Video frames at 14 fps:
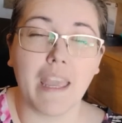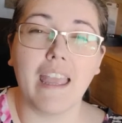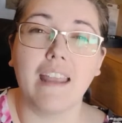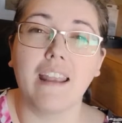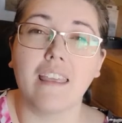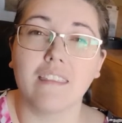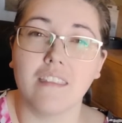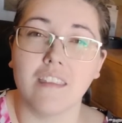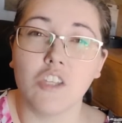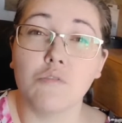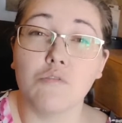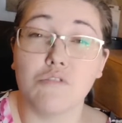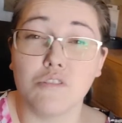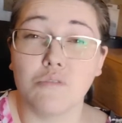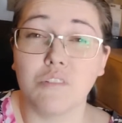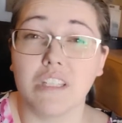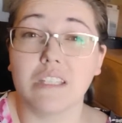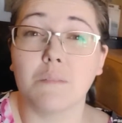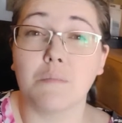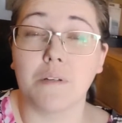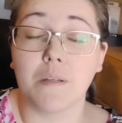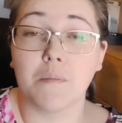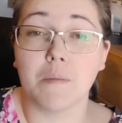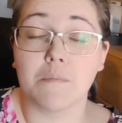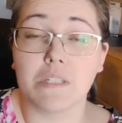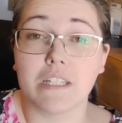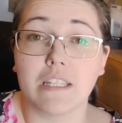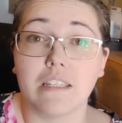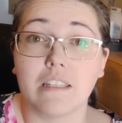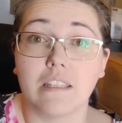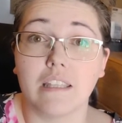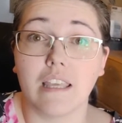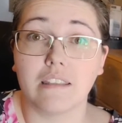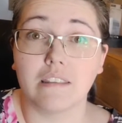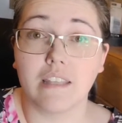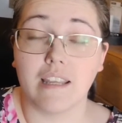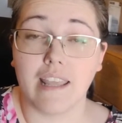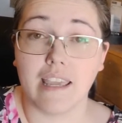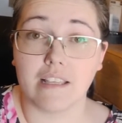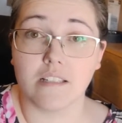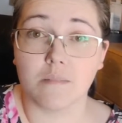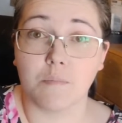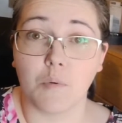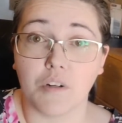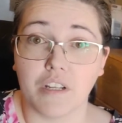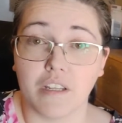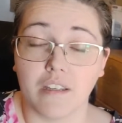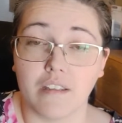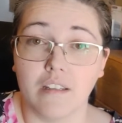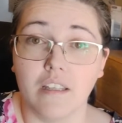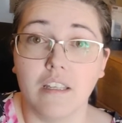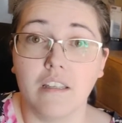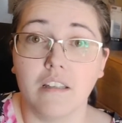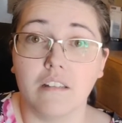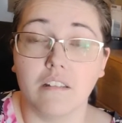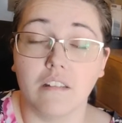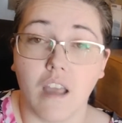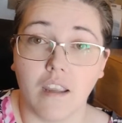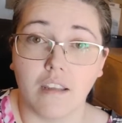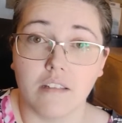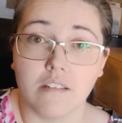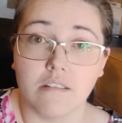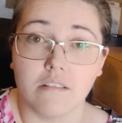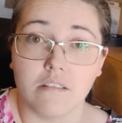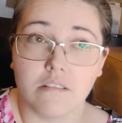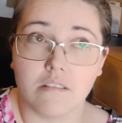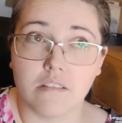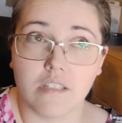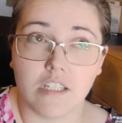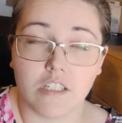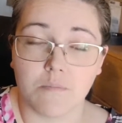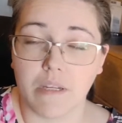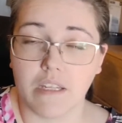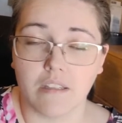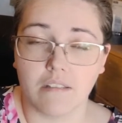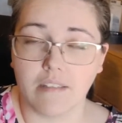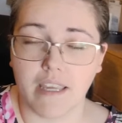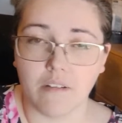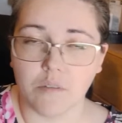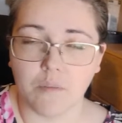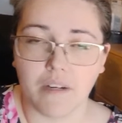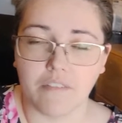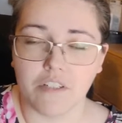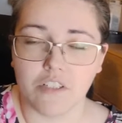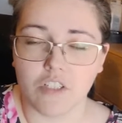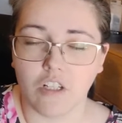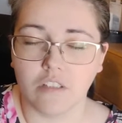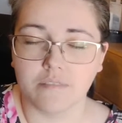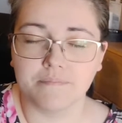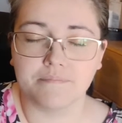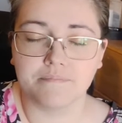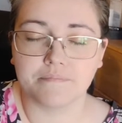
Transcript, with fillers: And I think you do need the premium to get that exported line stitch by count, or whatever it's called,